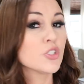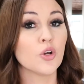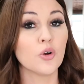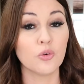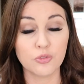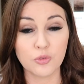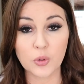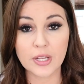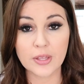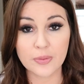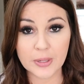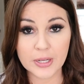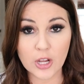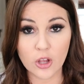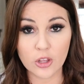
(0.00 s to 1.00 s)
So period.
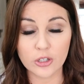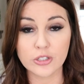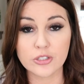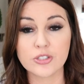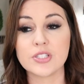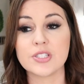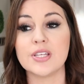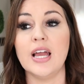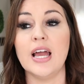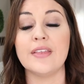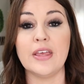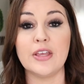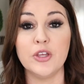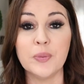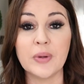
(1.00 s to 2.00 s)
$43
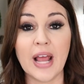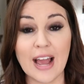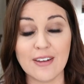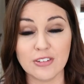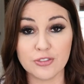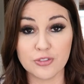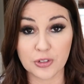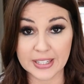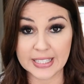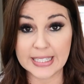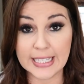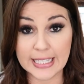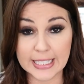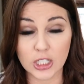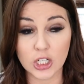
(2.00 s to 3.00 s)
and that you would have it for the
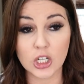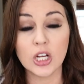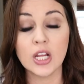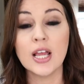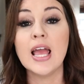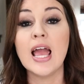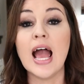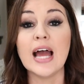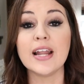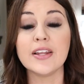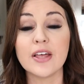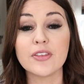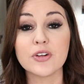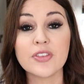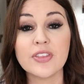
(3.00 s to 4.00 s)
year.
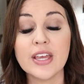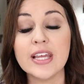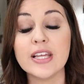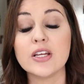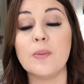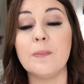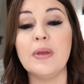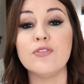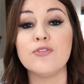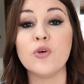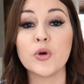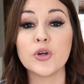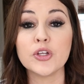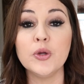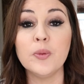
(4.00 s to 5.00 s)
Another thing,
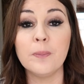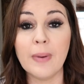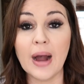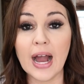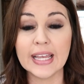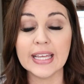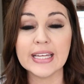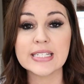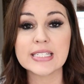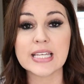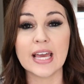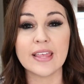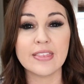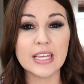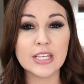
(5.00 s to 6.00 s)
before you buy it,
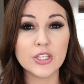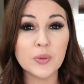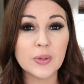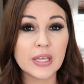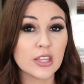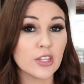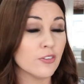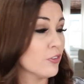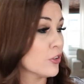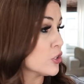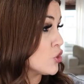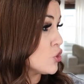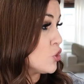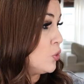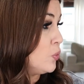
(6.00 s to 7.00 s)
I think you get the
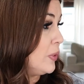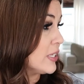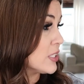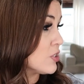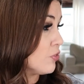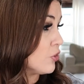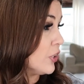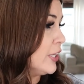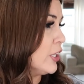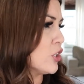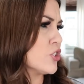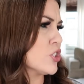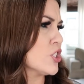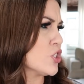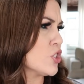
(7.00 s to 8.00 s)
first two weeks free or
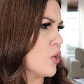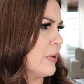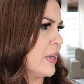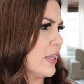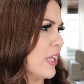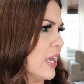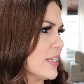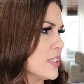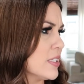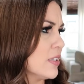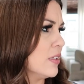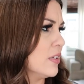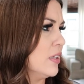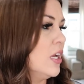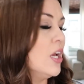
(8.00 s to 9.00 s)
is it so there many
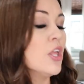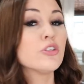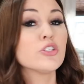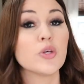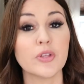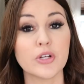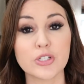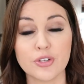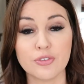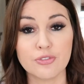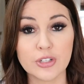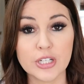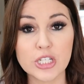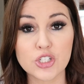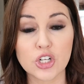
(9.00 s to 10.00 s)
lessons? So there's a
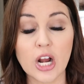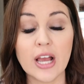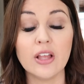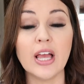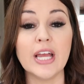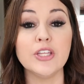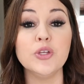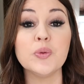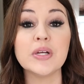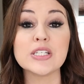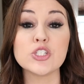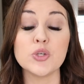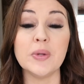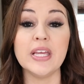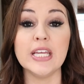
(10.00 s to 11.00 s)
free trial and you can
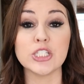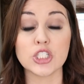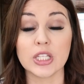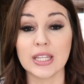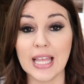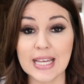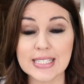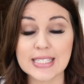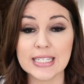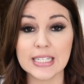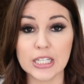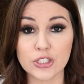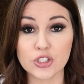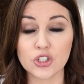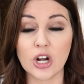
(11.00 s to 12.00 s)
do each lesson
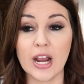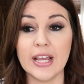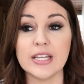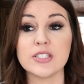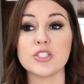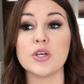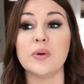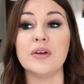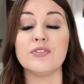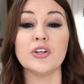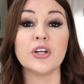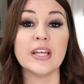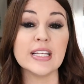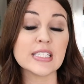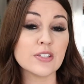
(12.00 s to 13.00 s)
and try it. So if
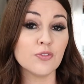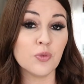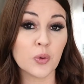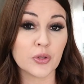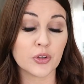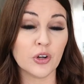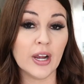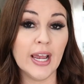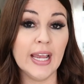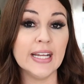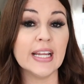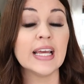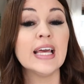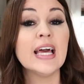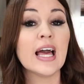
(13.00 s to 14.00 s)
your kid's in fourth
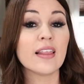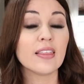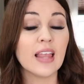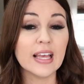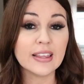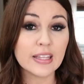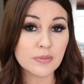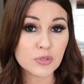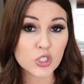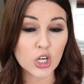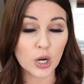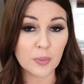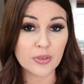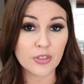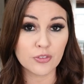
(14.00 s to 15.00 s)
grade, let them start with